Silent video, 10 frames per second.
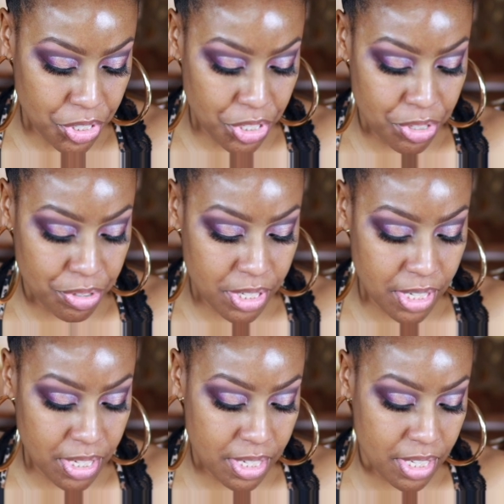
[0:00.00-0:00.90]
to use
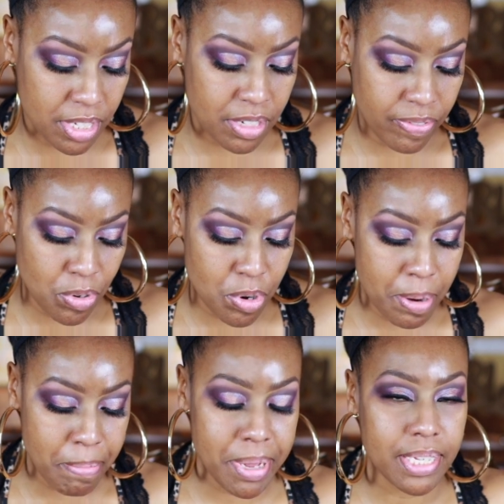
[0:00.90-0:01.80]
is the Sephora
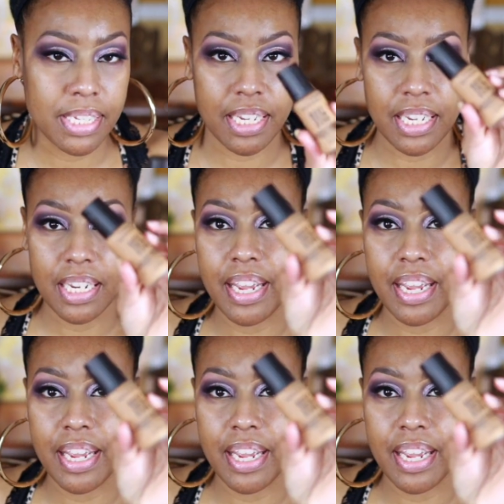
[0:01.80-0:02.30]
Best Skin